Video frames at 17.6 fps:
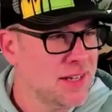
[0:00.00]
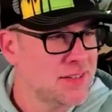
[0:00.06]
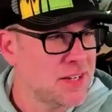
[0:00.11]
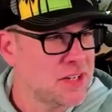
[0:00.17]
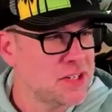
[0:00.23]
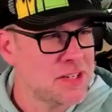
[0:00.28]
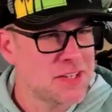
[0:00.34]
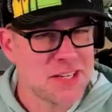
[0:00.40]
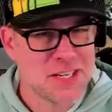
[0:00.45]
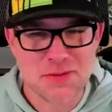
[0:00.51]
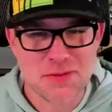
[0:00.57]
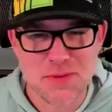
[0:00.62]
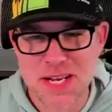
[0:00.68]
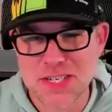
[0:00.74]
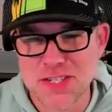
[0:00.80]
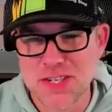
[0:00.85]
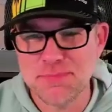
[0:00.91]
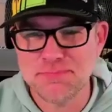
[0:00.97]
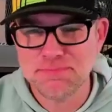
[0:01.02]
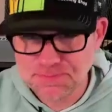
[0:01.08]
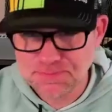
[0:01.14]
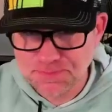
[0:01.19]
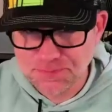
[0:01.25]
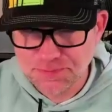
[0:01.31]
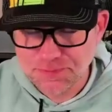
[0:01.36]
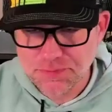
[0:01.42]
situation.
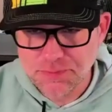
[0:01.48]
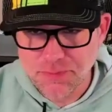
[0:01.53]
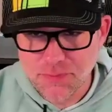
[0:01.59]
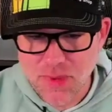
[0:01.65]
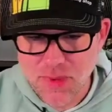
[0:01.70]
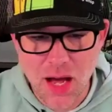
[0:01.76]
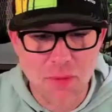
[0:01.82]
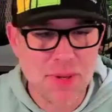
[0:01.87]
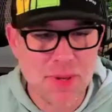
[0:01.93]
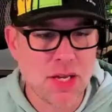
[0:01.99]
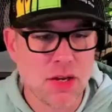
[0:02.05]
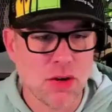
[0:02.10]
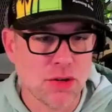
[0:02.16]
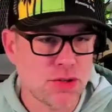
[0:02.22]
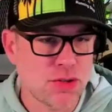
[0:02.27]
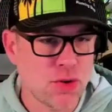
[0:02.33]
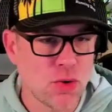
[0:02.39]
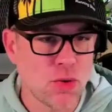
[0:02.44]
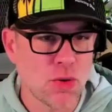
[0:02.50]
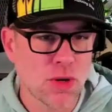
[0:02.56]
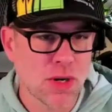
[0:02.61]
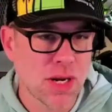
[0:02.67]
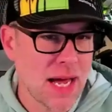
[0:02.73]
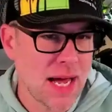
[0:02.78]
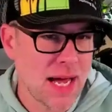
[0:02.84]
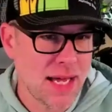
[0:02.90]
I'll be your
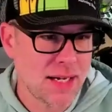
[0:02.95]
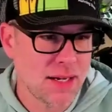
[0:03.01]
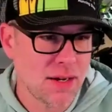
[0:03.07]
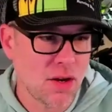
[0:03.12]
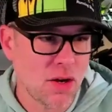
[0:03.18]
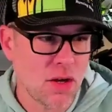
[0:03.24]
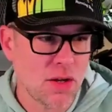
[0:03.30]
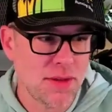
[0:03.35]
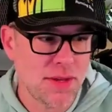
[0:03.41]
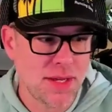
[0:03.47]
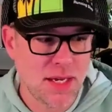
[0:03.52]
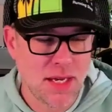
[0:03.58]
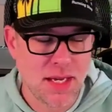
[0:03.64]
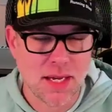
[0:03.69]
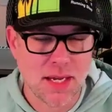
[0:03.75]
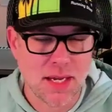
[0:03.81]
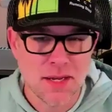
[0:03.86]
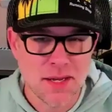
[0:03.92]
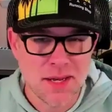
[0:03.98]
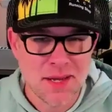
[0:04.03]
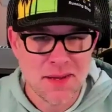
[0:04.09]
tour guide on the